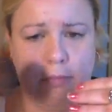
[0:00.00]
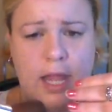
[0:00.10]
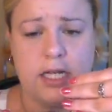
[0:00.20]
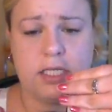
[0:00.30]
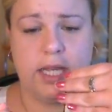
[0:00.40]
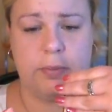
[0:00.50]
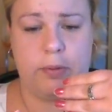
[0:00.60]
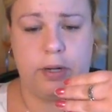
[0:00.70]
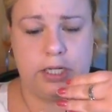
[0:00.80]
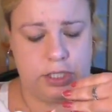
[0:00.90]
I just take my
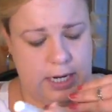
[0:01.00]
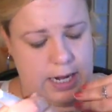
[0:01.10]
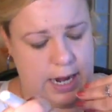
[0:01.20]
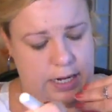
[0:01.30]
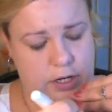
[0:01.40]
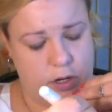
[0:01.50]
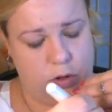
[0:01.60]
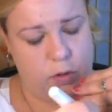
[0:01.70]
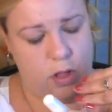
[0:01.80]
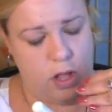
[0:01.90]
brush and kind of
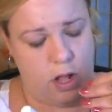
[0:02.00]
go